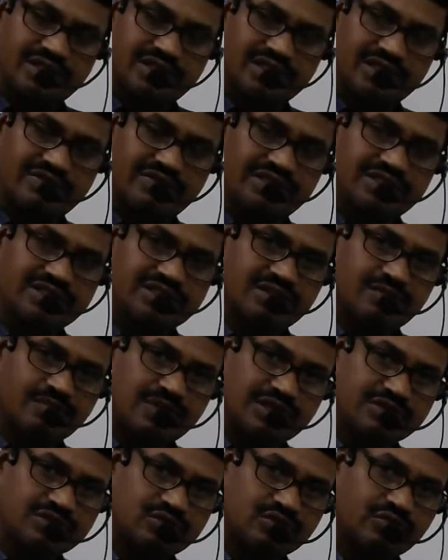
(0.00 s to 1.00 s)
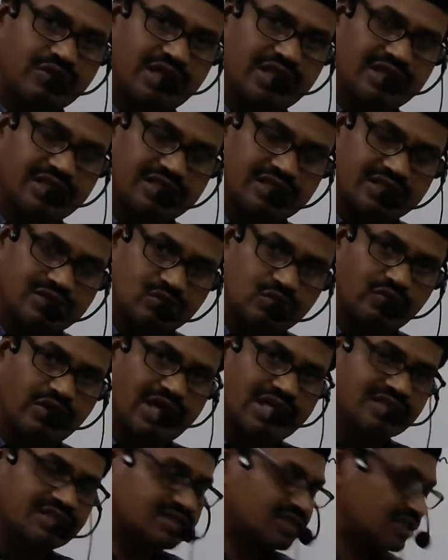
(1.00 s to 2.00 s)
otherwise +2 other 2
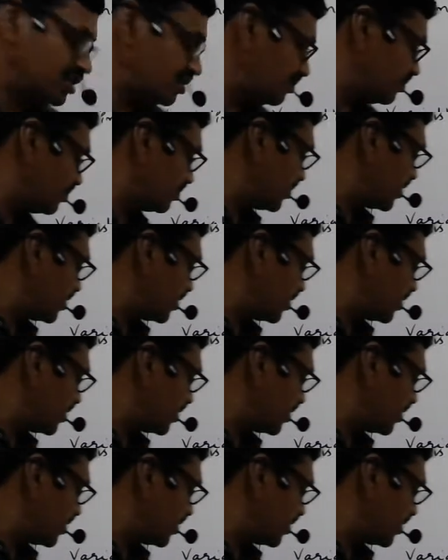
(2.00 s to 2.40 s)
valency.